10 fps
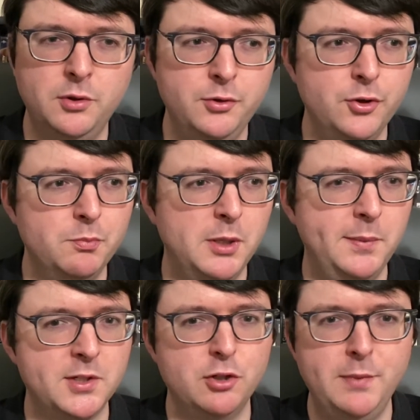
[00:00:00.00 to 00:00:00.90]
older
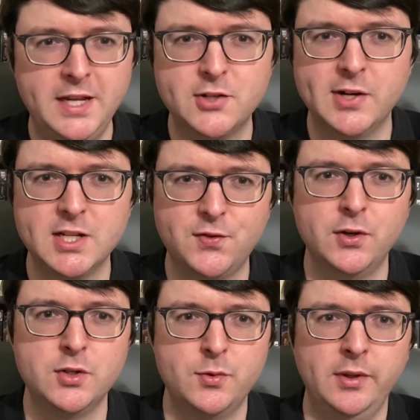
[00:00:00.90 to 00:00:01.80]
public domain
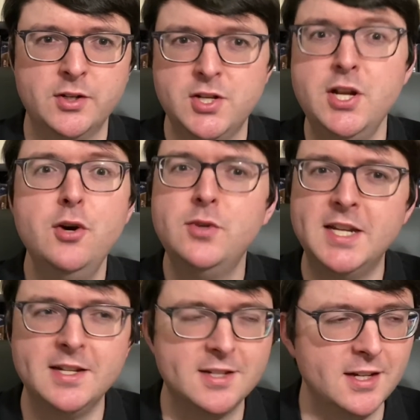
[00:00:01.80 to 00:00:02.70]
transfers where there's no
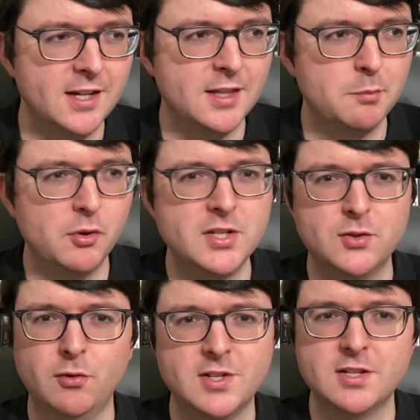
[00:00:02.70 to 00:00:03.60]
tinting and the print
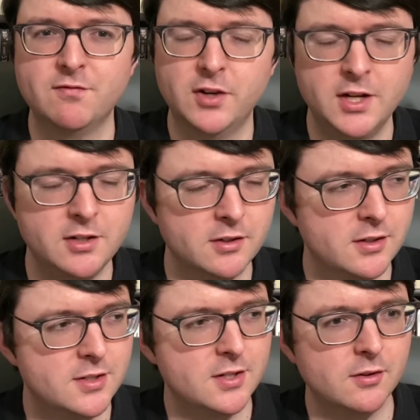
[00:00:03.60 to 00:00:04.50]
source isn't very
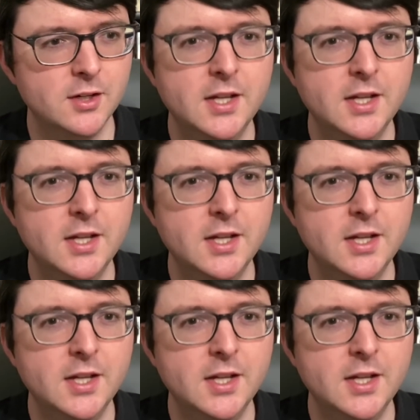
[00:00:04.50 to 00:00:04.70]
good. So